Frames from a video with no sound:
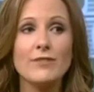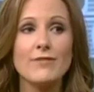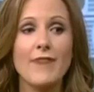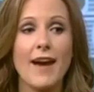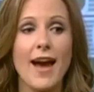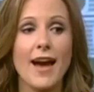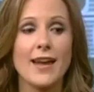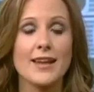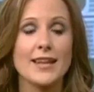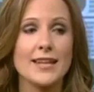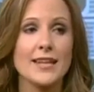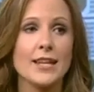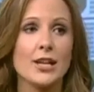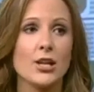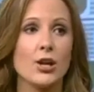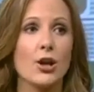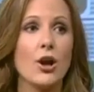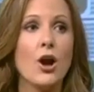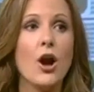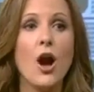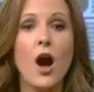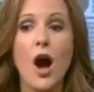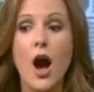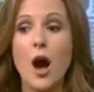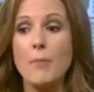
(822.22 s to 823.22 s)
had here
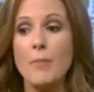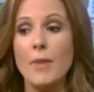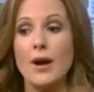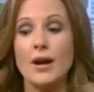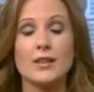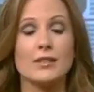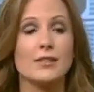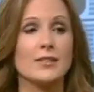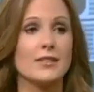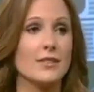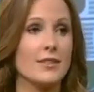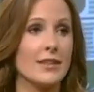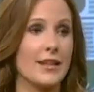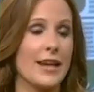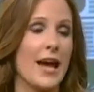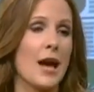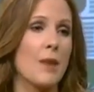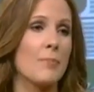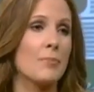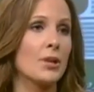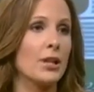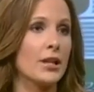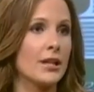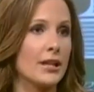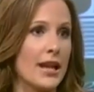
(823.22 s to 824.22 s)
amongst the
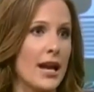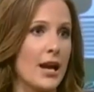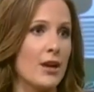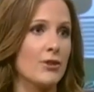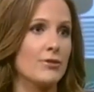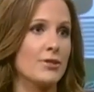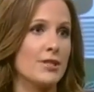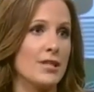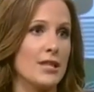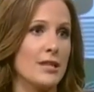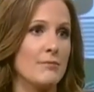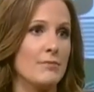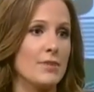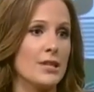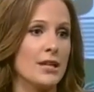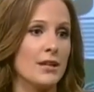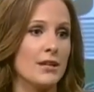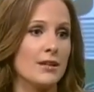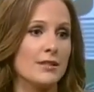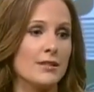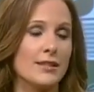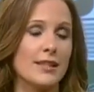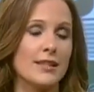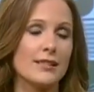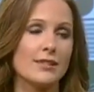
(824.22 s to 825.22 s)
Capital Account team.
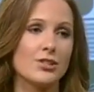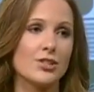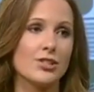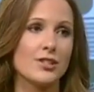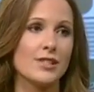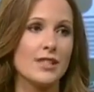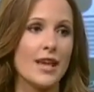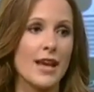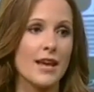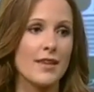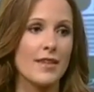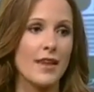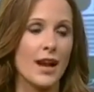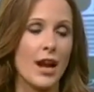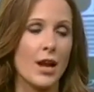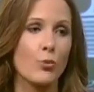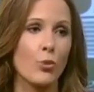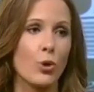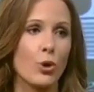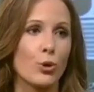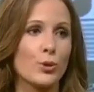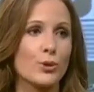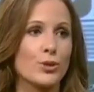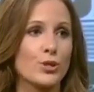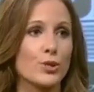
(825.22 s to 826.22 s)
Because let's just say that I
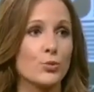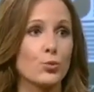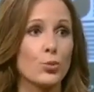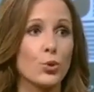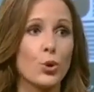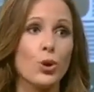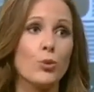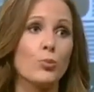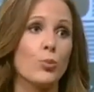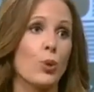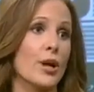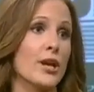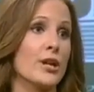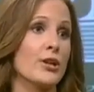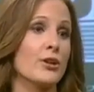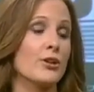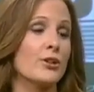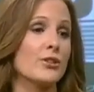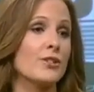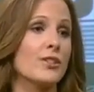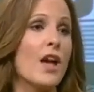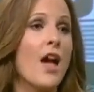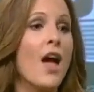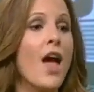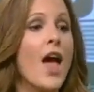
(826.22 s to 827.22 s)
work with some rule
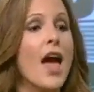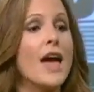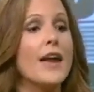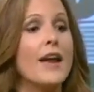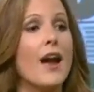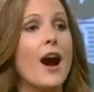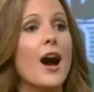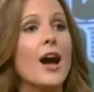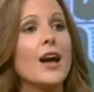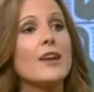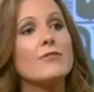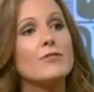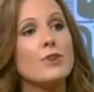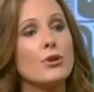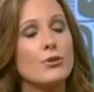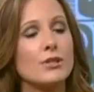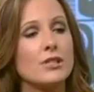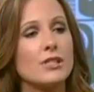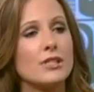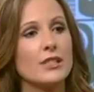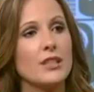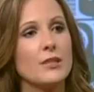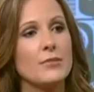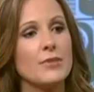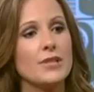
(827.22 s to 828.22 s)
breakers and I've
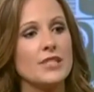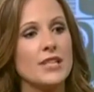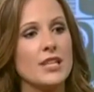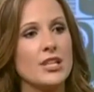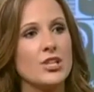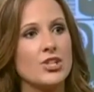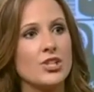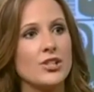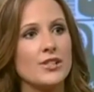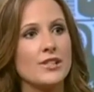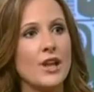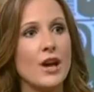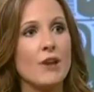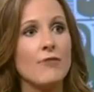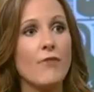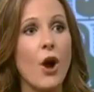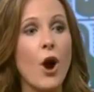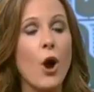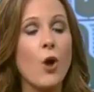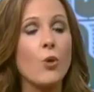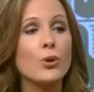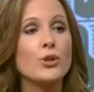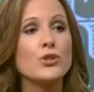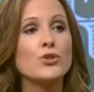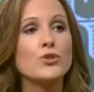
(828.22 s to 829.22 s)
noticed the limitations of
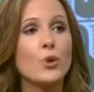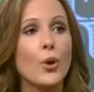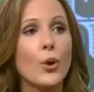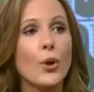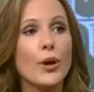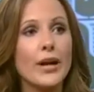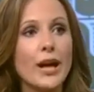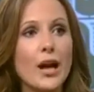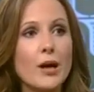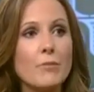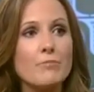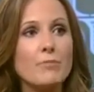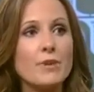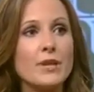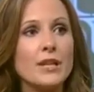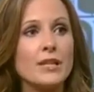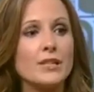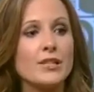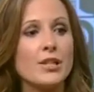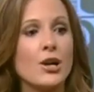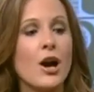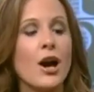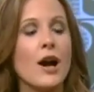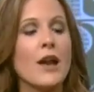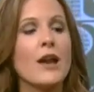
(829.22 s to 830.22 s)
always growing up being
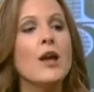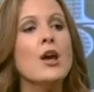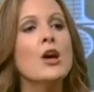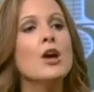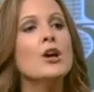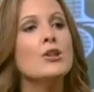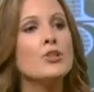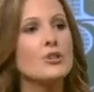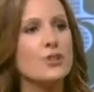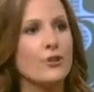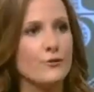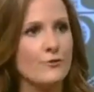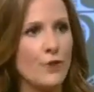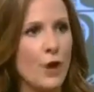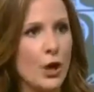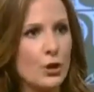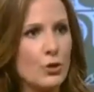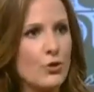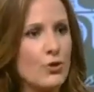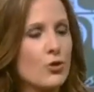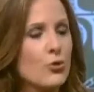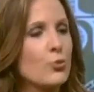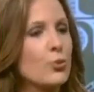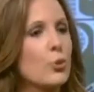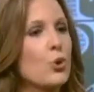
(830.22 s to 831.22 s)
taught to
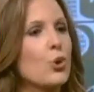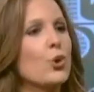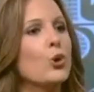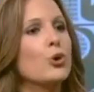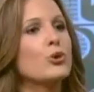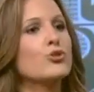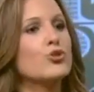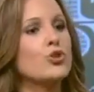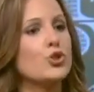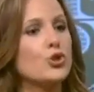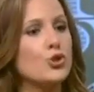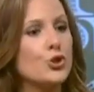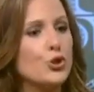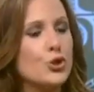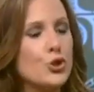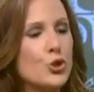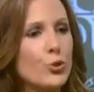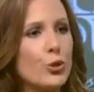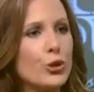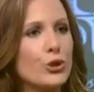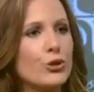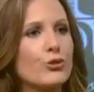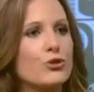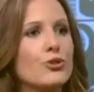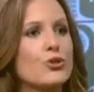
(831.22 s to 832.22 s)
follow the rules, just do
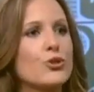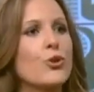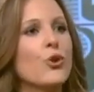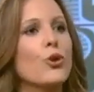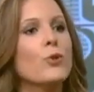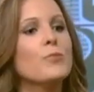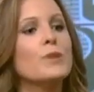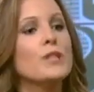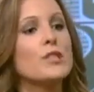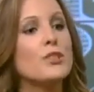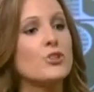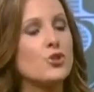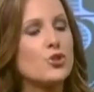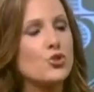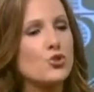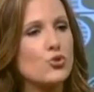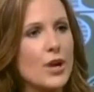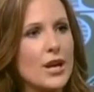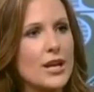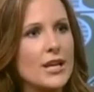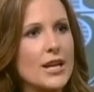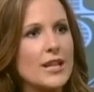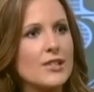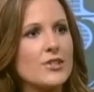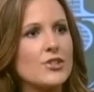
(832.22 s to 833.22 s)
what you're told, be the
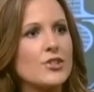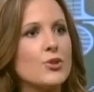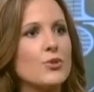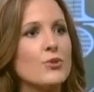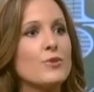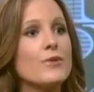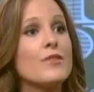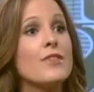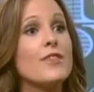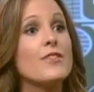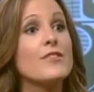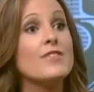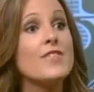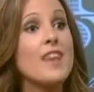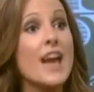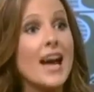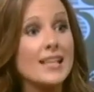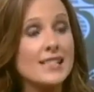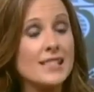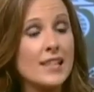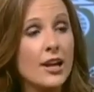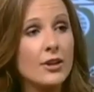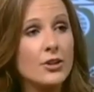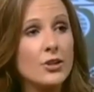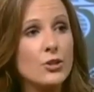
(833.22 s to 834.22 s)
straight A student,
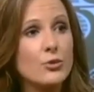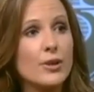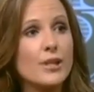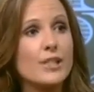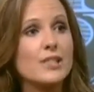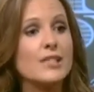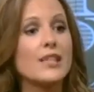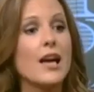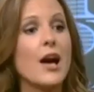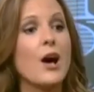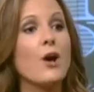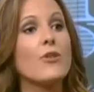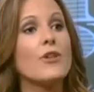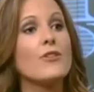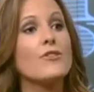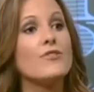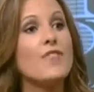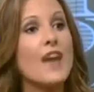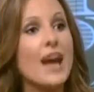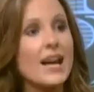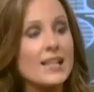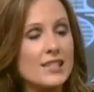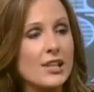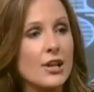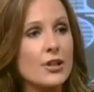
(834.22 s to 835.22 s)
that's how you excel,
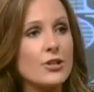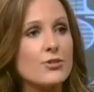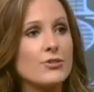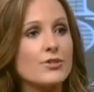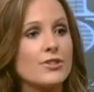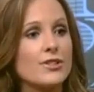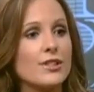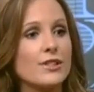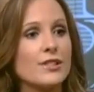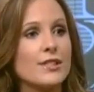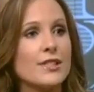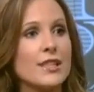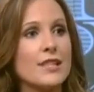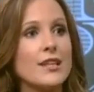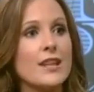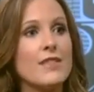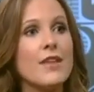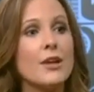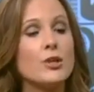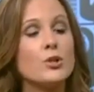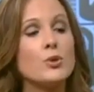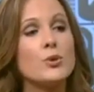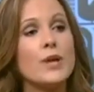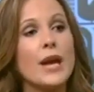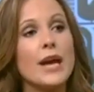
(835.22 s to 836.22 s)
that's how you succeed. And
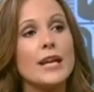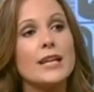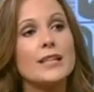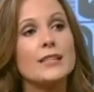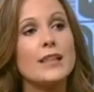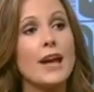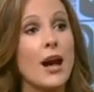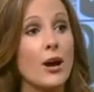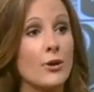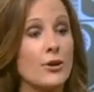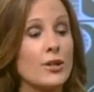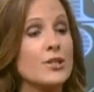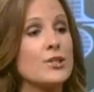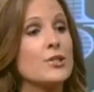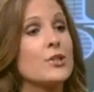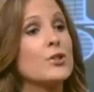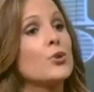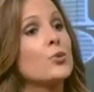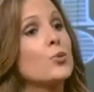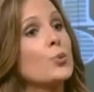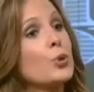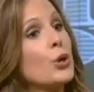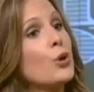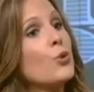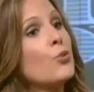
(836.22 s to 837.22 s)
then you get it out into
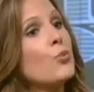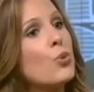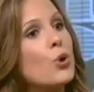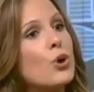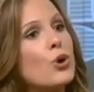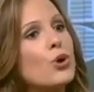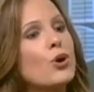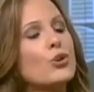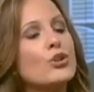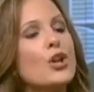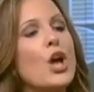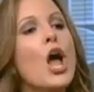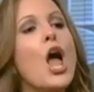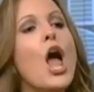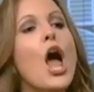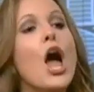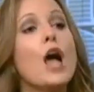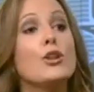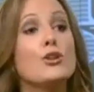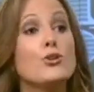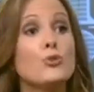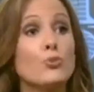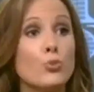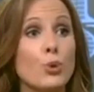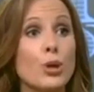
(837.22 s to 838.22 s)
the real world
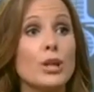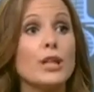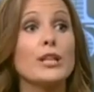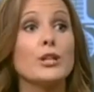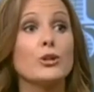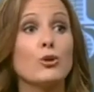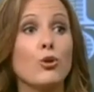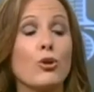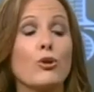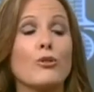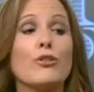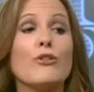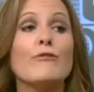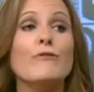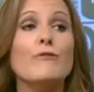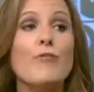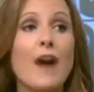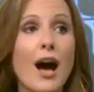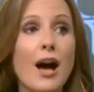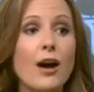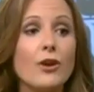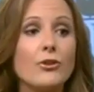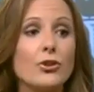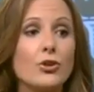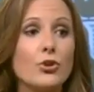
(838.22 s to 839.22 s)
and you really learn the
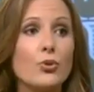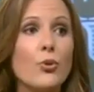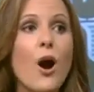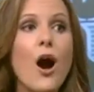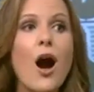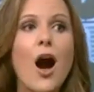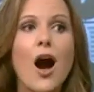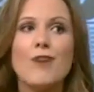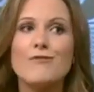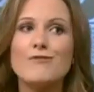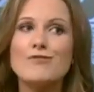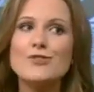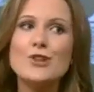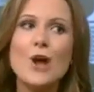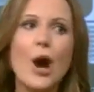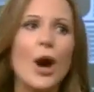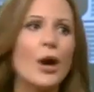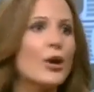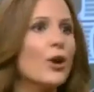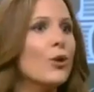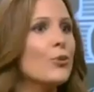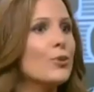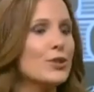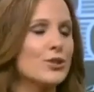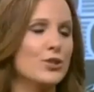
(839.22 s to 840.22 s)
value of
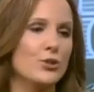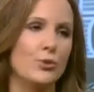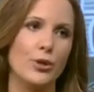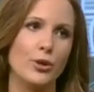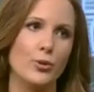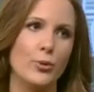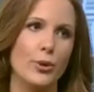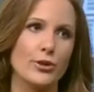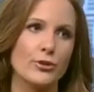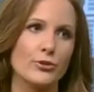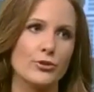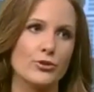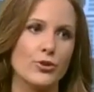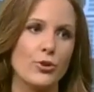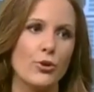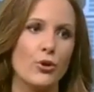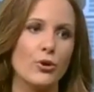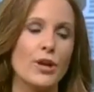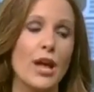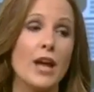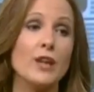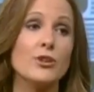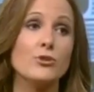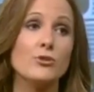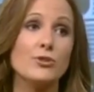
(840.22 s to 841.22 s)
not always doing what you're
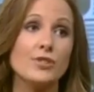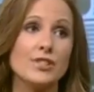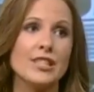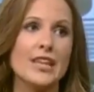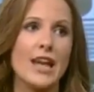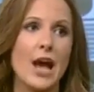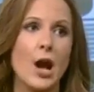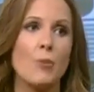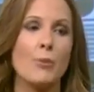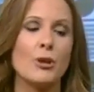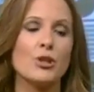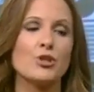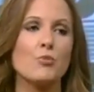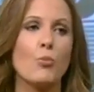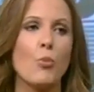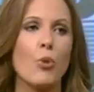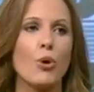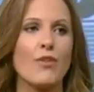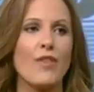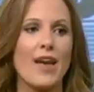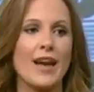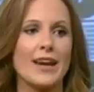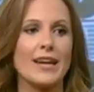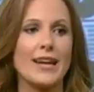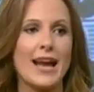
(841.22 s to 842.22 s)
told. And you see how much
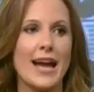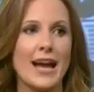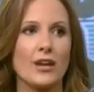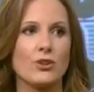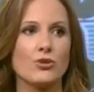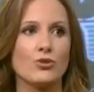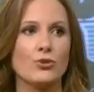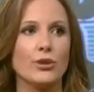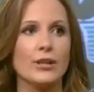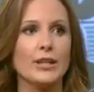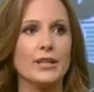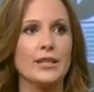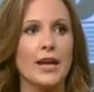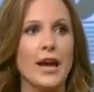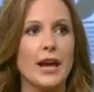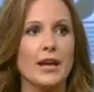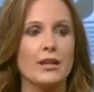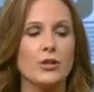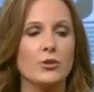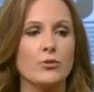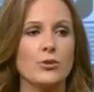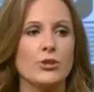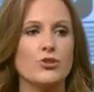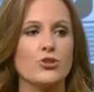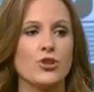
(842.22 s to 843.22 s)
more that can actually get
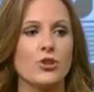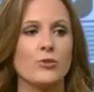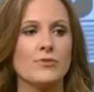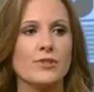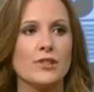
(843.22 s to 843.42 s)
you in terms